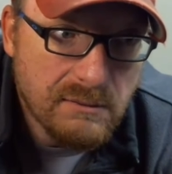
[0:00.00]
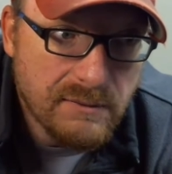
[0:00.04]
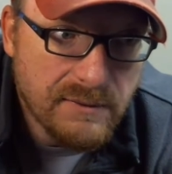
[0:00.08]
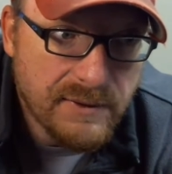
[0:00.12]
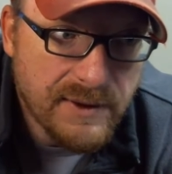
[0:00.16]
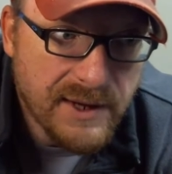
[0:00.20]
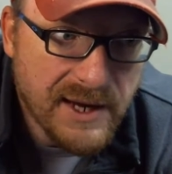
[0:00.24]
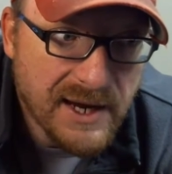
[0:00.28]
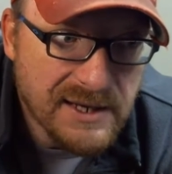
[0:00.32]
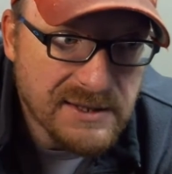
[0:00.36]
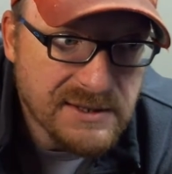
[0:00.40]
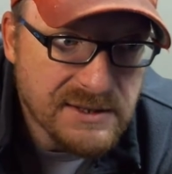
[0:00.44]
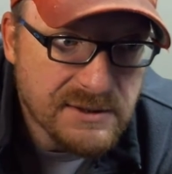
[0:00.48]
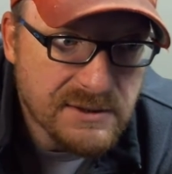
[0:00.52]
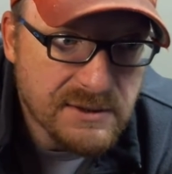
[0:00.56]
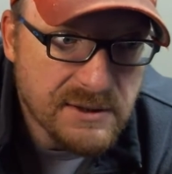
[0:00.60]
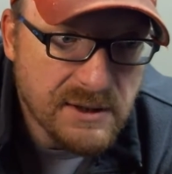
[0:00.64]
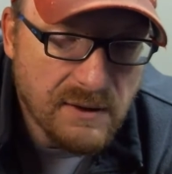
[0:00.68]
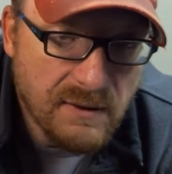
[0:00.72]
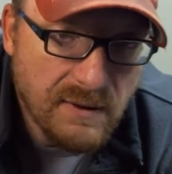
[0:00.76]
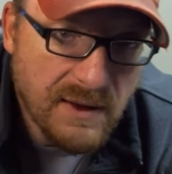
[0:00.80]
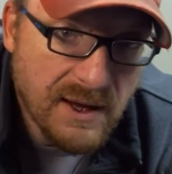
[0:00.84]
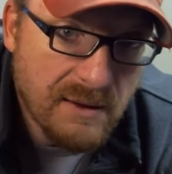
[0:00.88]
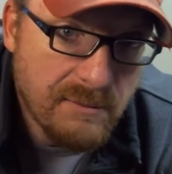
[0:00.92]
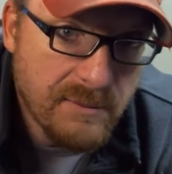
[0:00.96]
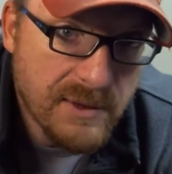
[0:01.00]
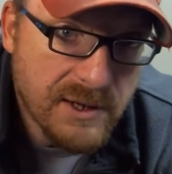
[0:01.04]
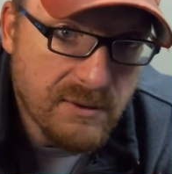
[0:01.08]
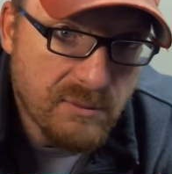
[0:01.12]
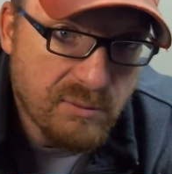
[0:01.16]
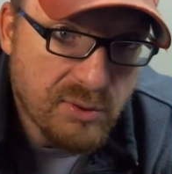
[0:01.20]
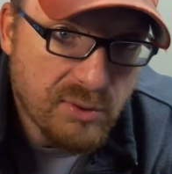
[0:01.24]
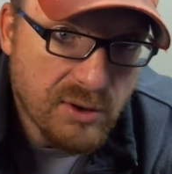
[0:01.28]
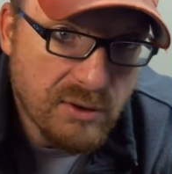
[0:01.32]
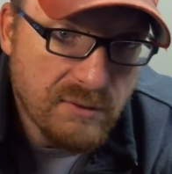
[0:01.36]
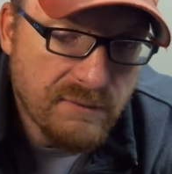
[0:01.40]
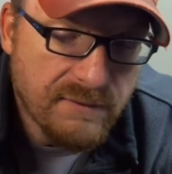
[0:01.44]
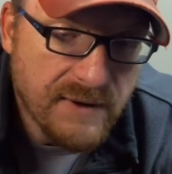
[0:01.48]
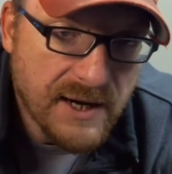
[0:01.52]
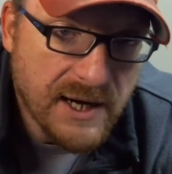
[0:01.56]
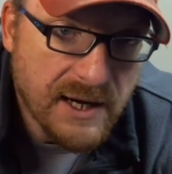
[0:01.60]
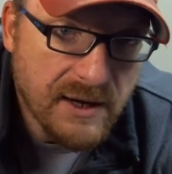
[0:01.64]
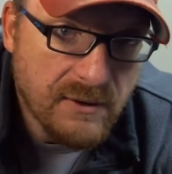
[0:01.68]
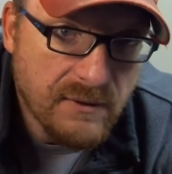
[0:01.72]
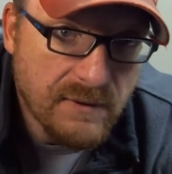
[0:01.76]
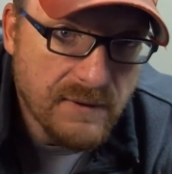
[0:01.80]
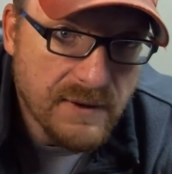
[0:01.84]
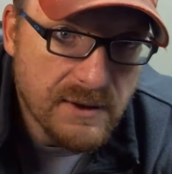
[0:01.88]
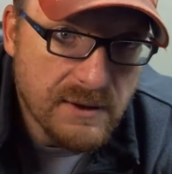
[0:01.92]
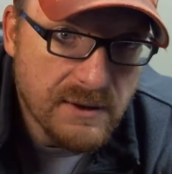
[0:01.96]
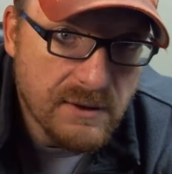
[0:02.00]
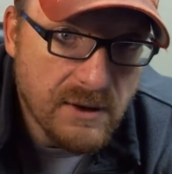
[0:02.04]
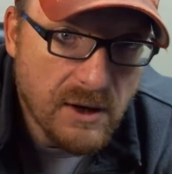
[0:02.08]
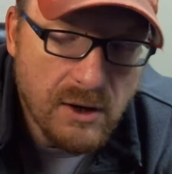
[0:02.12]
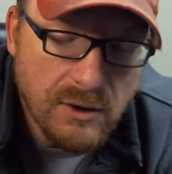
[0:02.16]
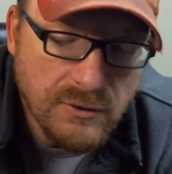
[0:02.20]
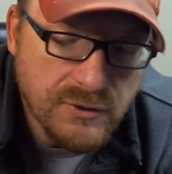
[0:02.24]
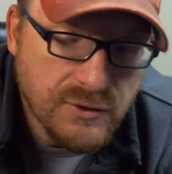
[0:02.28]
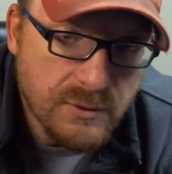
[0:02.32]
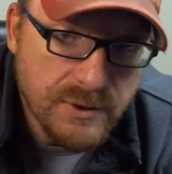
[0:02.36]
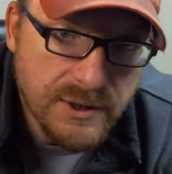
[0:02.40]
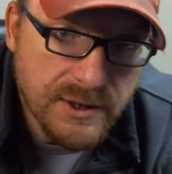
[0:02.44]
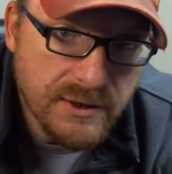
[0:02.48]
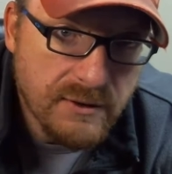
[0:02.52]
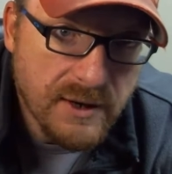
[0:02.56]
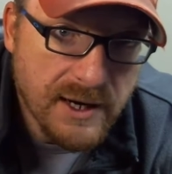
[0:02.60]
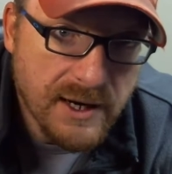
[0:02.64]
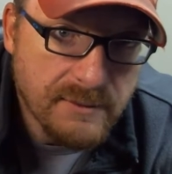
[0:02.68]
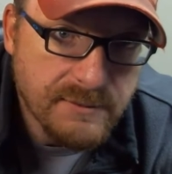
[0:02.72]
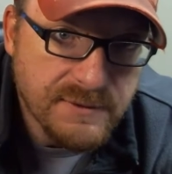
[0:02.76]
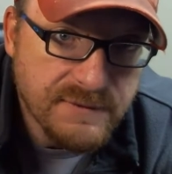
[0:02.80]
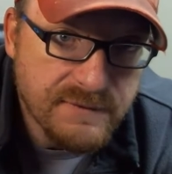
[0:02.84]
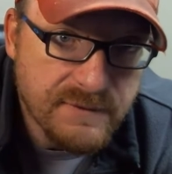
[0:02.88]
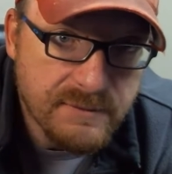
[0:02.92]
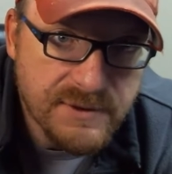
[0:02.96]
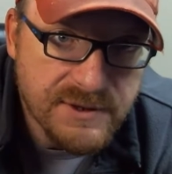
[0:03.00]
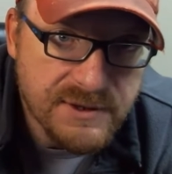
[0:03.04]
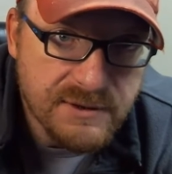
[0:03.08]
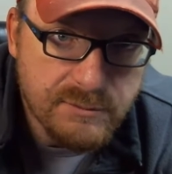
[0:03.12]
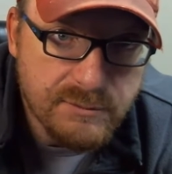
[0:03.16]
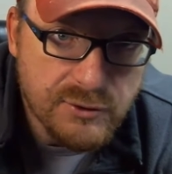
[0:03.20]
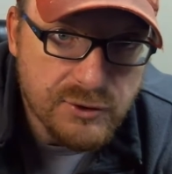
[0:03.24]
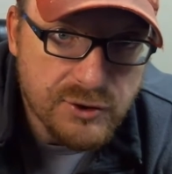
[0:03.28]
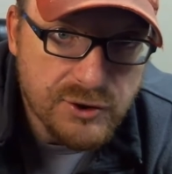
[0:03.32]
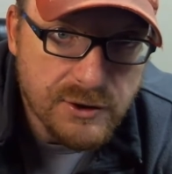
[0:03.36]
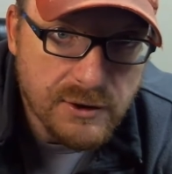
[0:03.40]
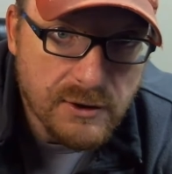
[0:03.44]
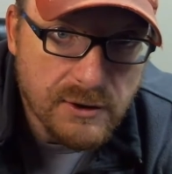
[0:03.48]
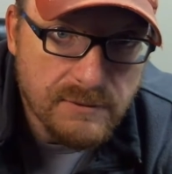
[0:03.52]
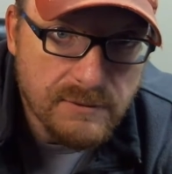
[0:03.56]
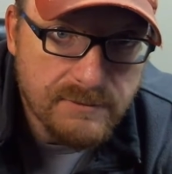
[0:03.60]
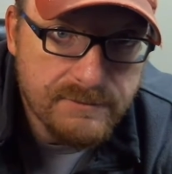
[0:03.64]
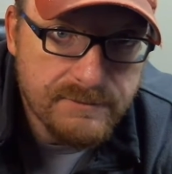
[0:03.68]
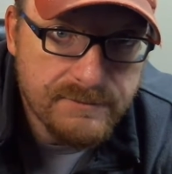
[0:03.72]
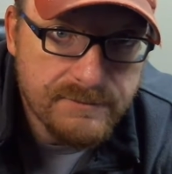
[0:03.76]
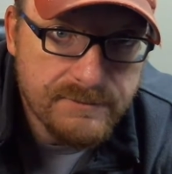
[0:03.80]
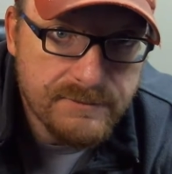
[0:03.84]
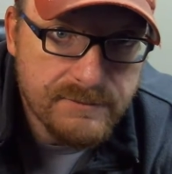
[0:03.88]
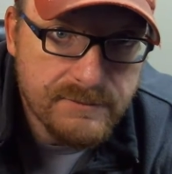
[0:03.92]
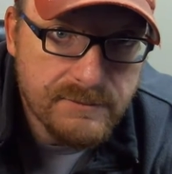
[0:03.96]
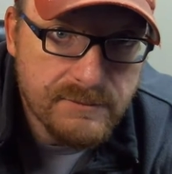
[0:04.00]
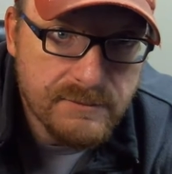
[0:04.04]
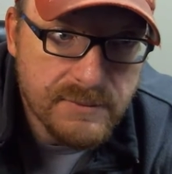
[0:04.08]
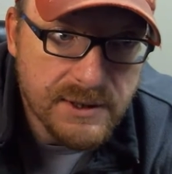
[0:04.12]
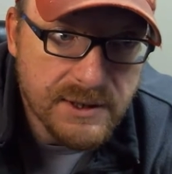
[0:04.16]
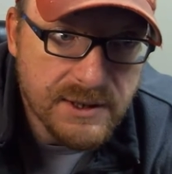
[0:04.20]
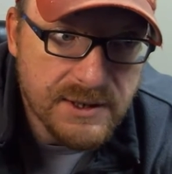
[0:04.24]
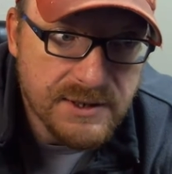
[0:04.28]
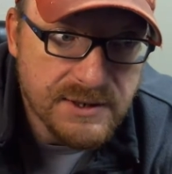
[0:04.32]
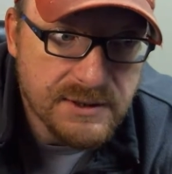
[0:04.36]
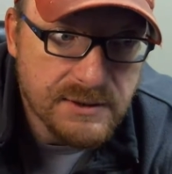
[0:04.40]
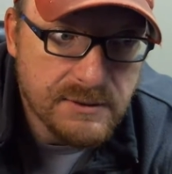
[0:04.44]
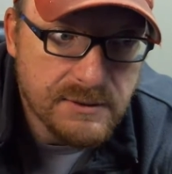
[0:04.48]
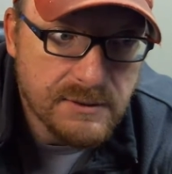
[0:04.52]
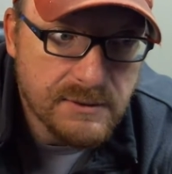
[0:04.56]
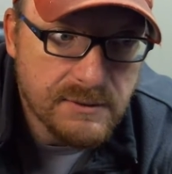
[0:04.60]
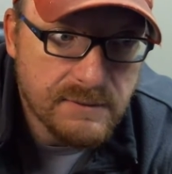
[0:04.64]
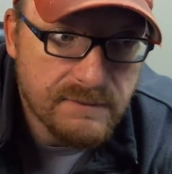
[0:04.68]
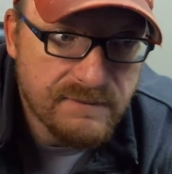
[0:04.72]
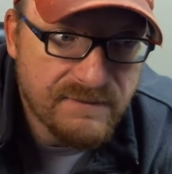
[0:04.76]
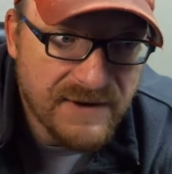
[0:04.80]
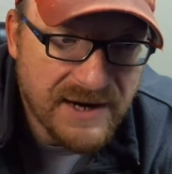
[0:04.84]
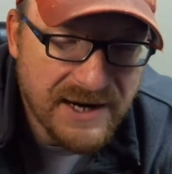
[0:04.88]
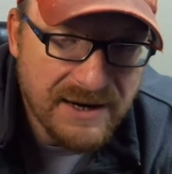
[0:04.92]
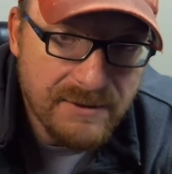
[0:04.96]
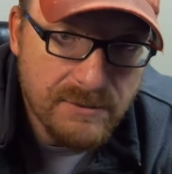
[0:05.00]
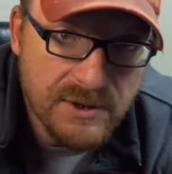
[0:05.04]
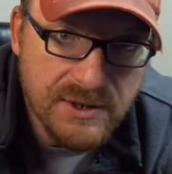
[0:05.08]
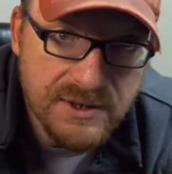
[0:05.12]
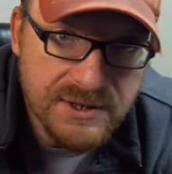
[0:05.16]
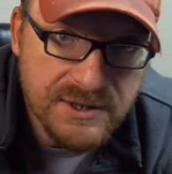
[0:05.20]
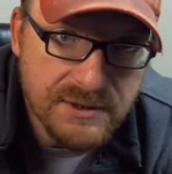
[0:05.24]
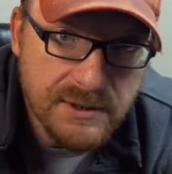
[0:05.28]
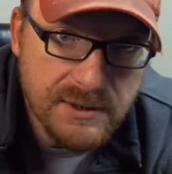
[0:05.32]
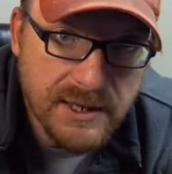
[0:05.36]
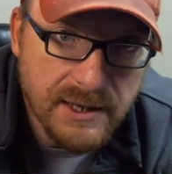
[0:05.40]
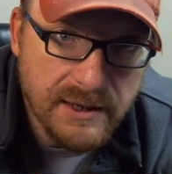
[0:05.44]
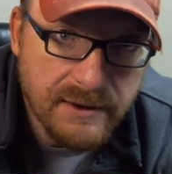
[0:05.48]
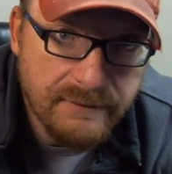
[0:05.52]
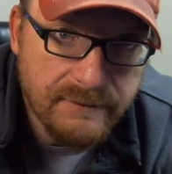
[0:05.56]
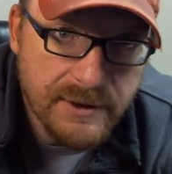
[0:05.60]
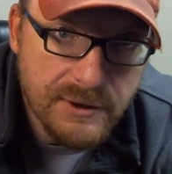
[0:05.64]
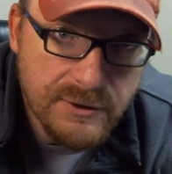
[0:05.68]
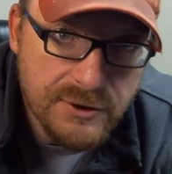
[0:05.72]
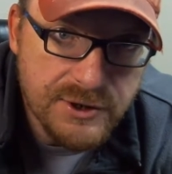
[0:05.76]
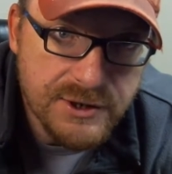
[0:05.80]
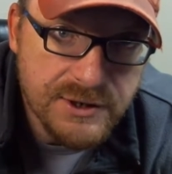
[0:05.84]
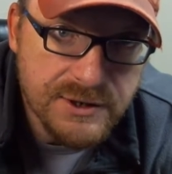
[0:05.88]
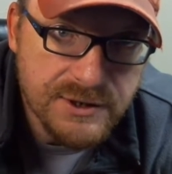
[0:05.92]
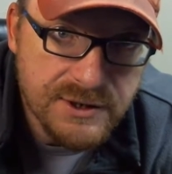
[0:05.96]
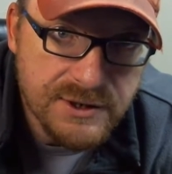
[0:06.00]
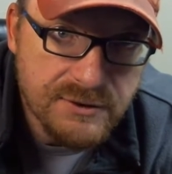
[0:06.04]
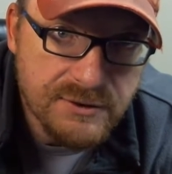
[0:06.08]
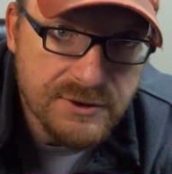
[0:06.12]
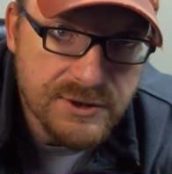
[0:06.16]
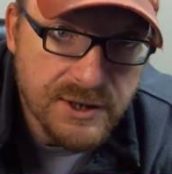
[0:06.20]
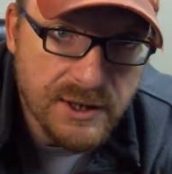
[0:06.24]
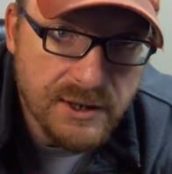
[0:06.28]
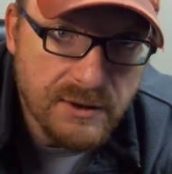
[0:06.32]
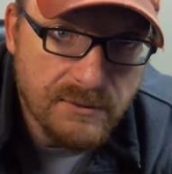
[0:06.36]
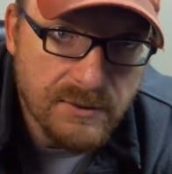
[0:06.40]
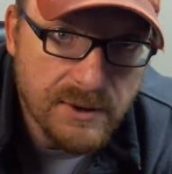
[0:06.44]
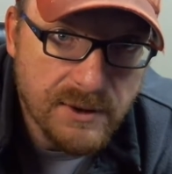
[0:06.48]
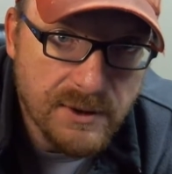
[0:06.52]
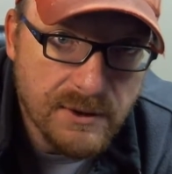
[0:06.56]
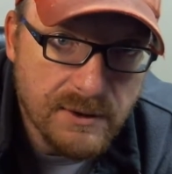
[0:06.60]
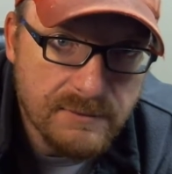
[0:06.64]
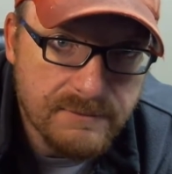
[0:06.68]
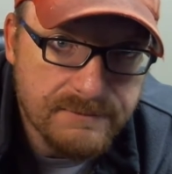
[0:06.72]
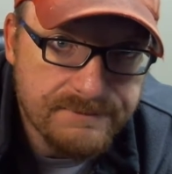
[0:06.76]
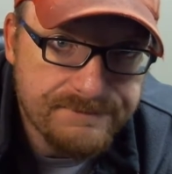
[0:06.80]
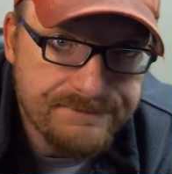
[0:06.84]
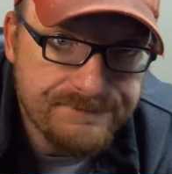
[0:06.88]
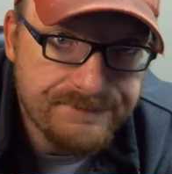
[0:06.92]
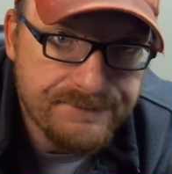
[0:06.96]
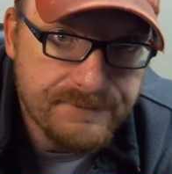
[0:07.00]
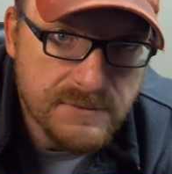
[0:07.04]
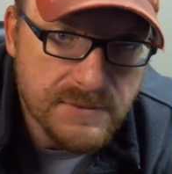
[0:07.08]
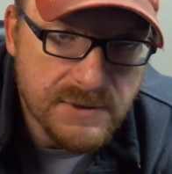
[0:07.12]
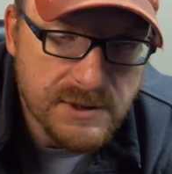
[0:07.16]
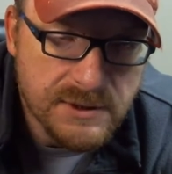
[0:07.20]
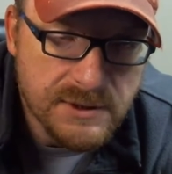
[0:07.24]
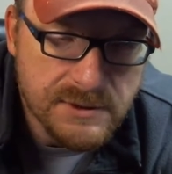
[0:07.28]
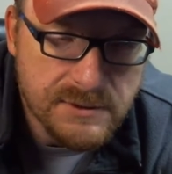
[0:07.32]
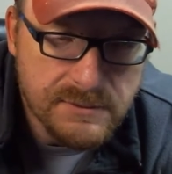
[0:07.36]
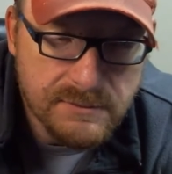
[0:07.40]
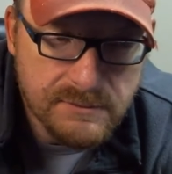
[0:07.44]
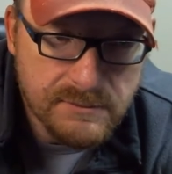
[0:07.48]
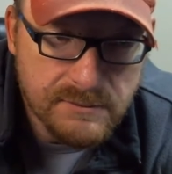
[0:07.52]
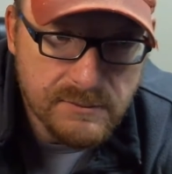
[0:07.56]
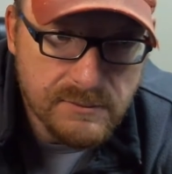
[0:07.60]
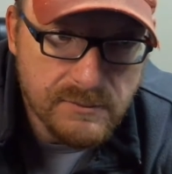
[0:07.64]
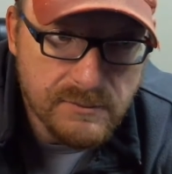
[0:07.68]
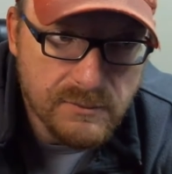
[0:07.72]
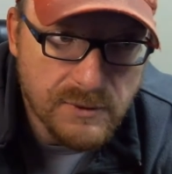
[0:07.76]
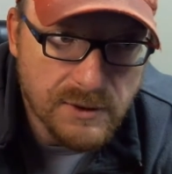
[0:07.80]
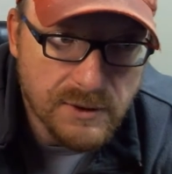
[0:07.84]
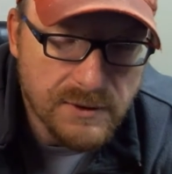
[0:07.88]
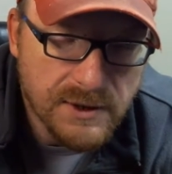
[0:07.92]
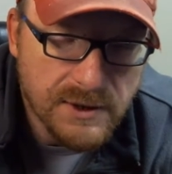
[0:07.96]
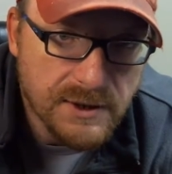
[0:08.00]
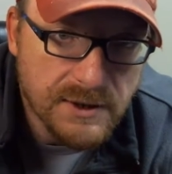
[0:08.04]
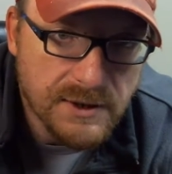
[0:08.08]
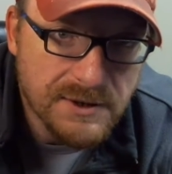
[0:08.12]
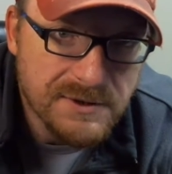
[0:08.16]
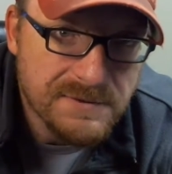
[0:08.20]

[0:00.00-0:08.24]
that's a lot better profile than all 20 grams from a simple sugar, because fiber doesn't have energy associated with it. At least we don't think it